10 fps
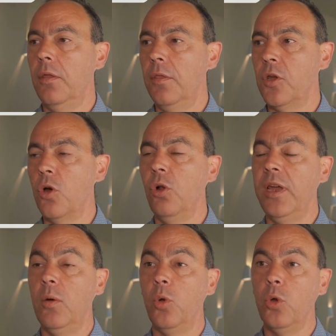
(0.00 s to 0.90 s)
The goal
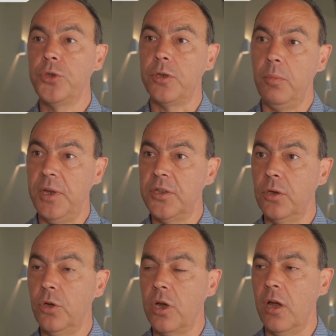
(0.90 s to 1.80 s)
here will also be to
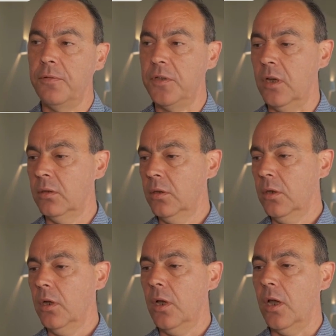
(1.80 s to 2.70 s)
look after
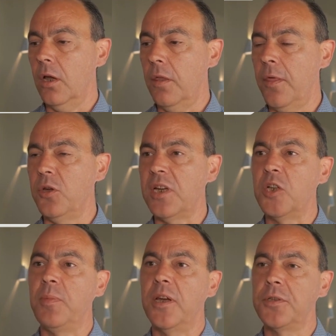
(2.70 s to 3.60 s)
those
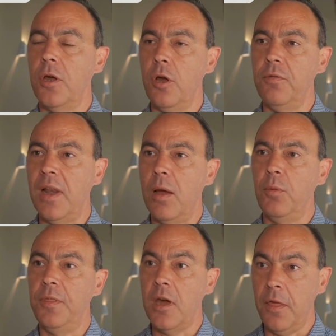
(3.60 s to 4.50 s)
aspects that overlap
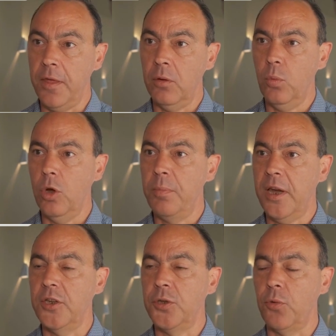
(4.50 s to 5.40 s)
with the other Work
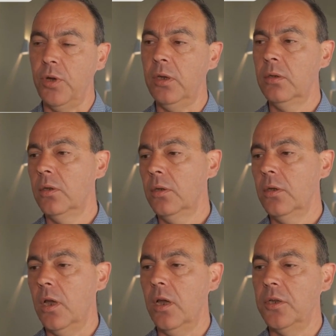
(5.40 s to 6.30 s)
Package 3
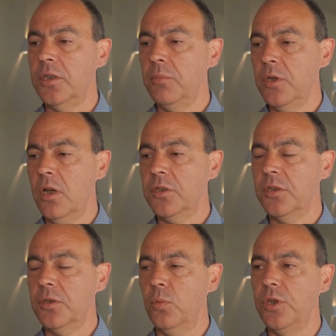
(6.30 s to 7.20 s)

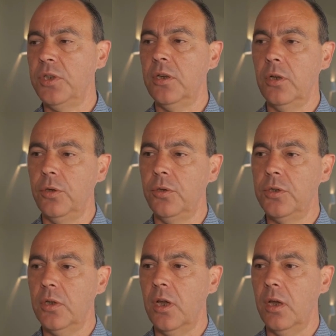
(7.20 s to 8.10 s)
subtasks, which include
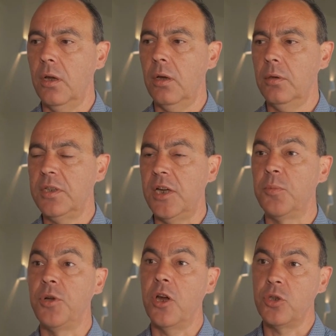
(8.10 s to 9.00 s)
data
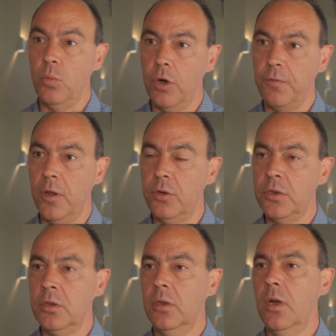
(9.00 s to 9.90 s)
production
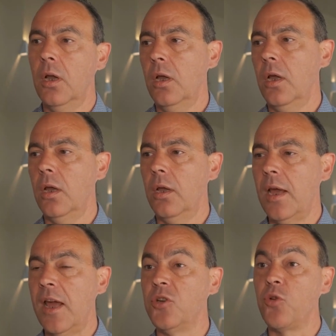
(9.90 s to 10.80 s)
workflows
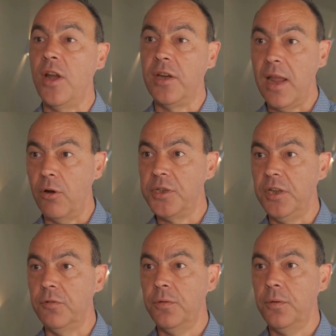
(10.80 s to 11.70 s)
and granularity of